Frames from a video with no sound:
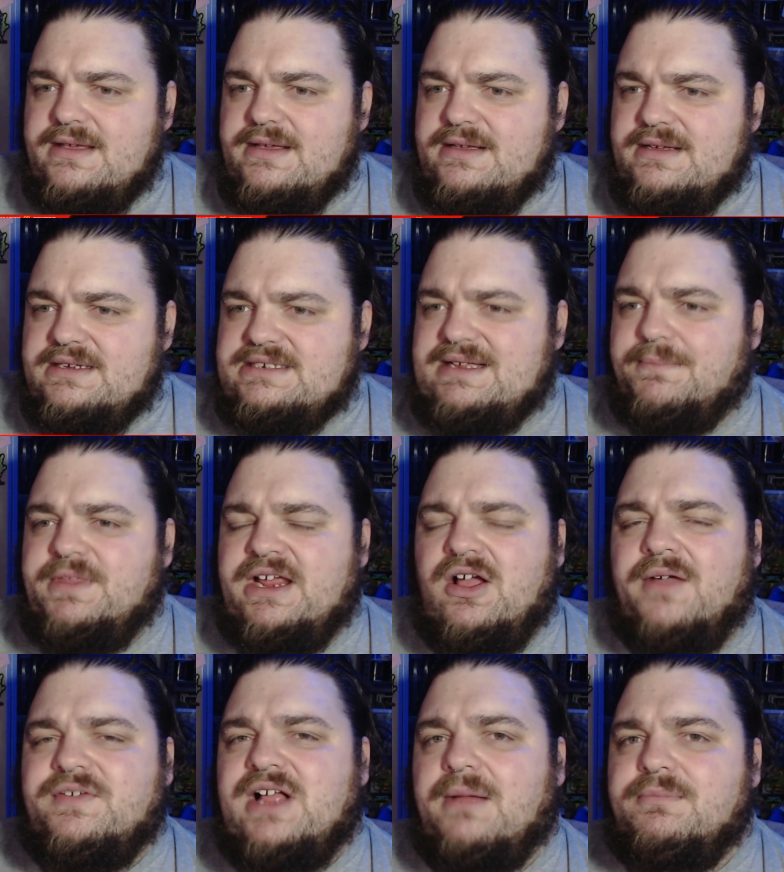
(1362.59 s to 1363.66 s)
something
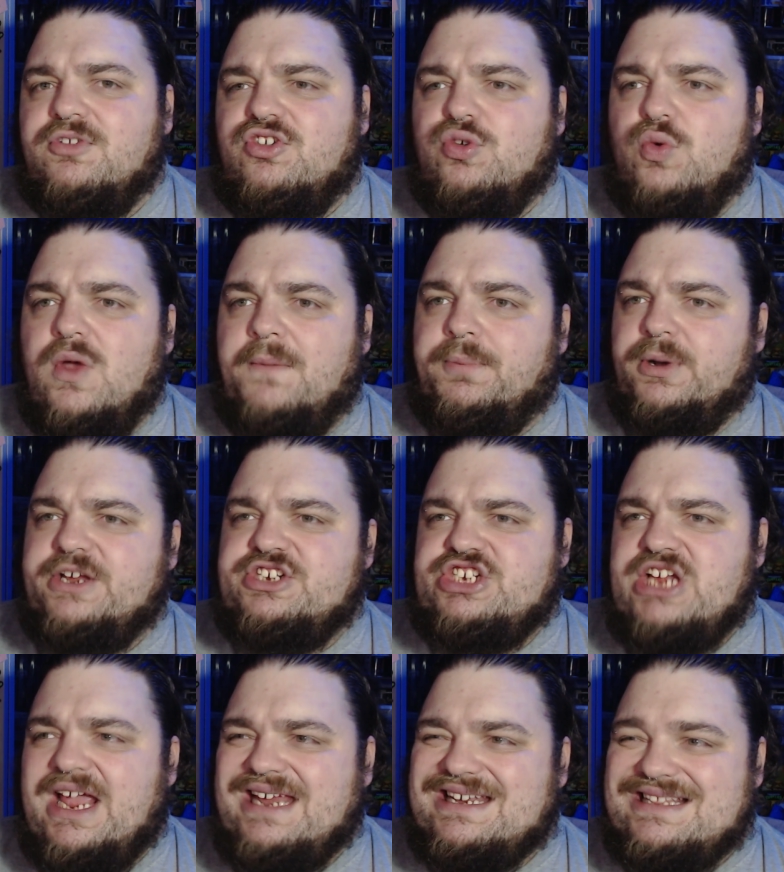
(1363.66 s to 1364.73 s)
I've come to
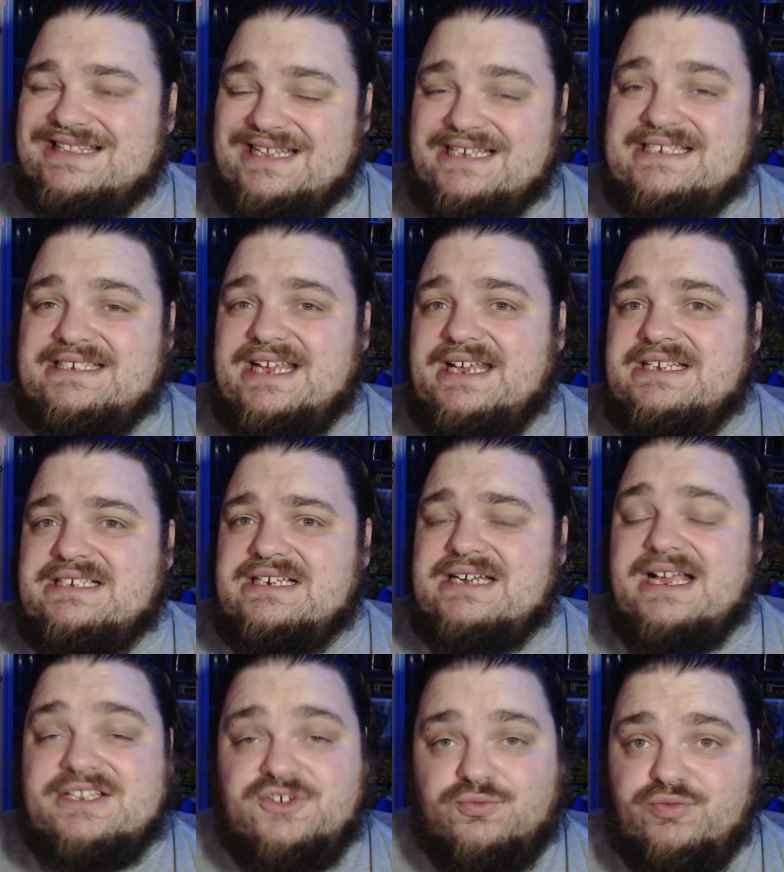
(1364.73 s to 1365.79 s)
appreciate this season
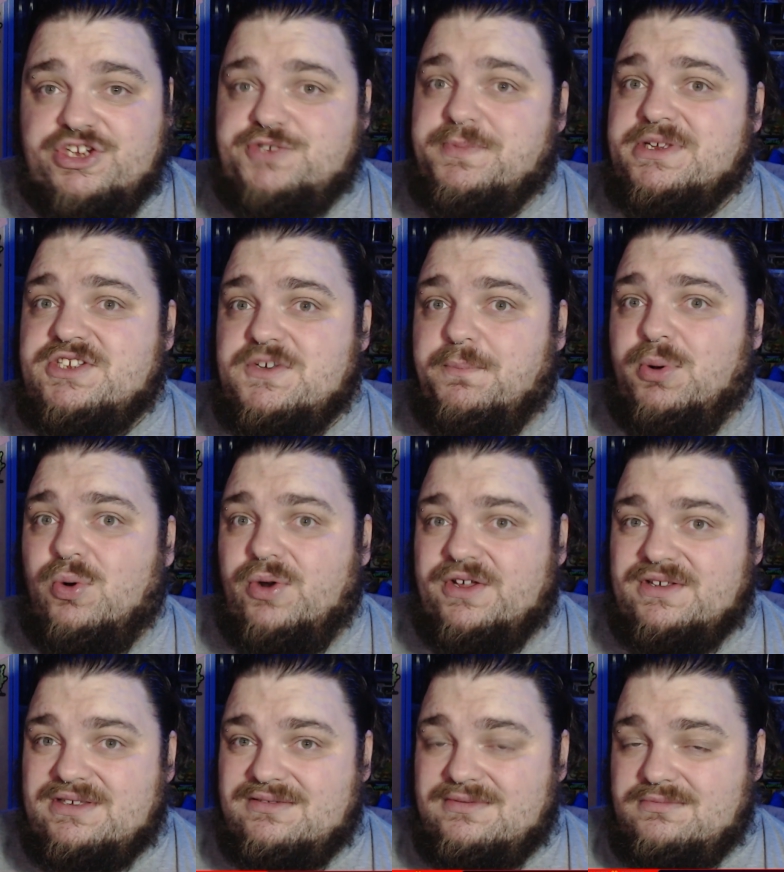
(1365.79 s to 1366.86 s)
as a Richmond supporter,